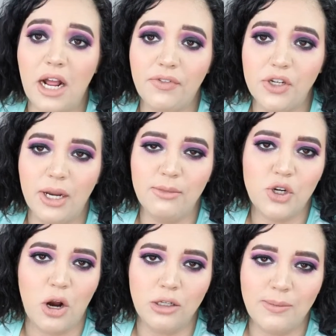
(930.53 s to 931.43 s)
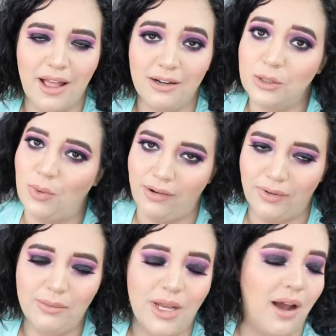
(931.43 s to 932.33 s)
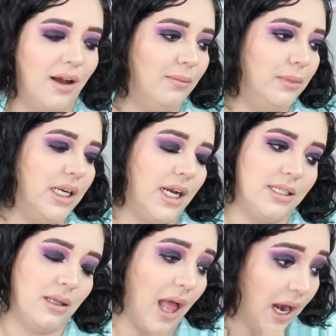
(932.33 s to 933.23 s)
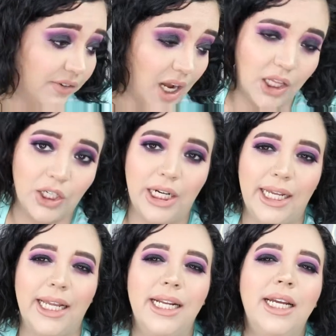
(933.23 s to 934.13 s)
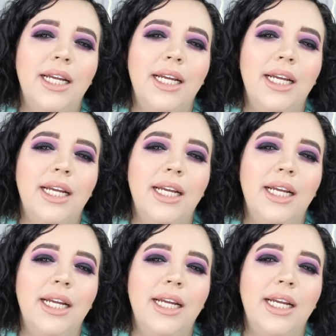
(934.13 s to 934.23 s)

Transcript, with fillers: enough, the James Charles palette is one of them. Um, it has a lot of color in it.